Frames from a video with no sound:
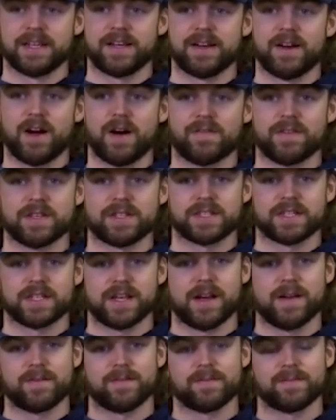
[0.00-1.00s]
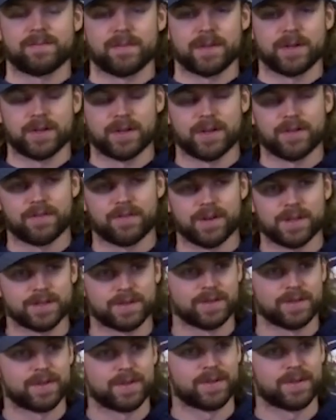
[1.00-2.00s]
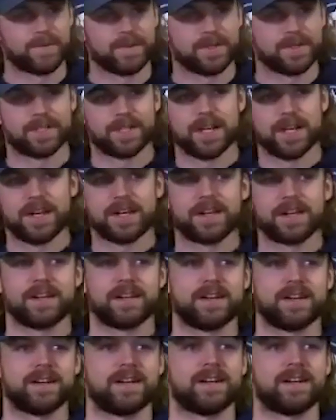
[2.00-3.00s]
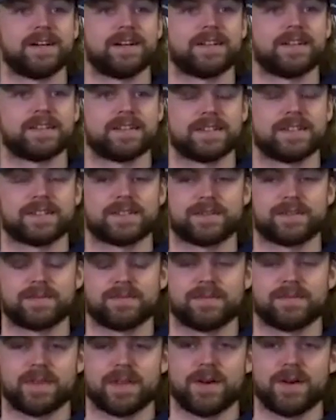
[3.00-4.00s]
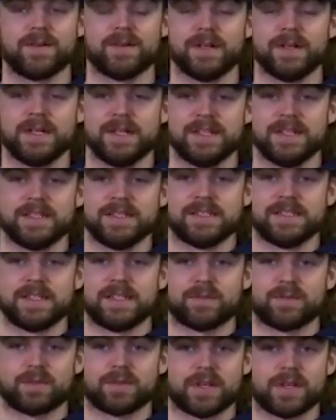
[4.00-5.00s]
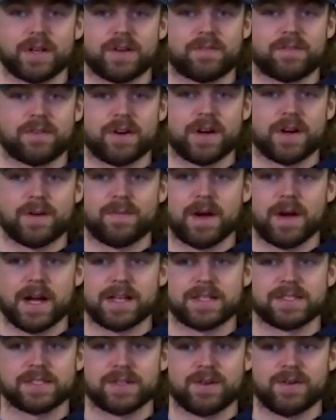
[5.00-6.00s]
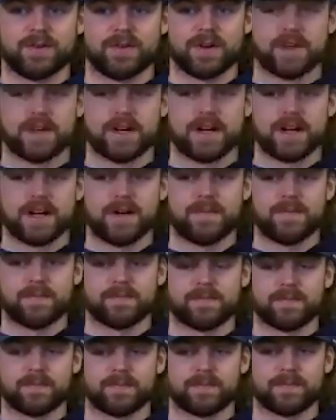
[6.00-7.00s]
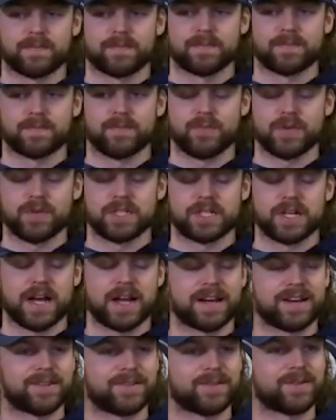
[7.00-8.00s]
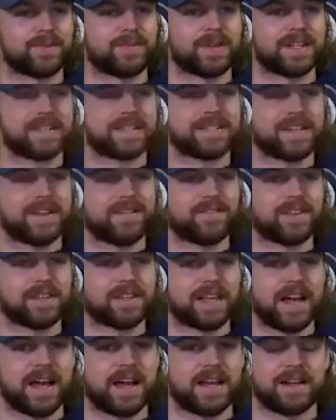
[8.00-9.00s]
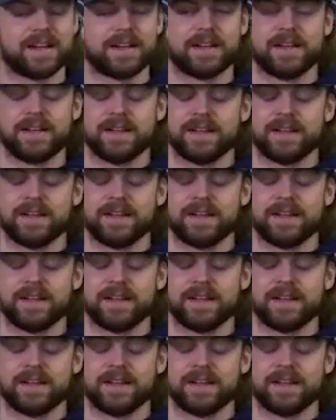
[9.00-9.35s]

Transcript: obviously I'm you know good friends with with Jake. Uh, he's you know a really good friend of mine. So um, we chatted a little bit and stuff like that. And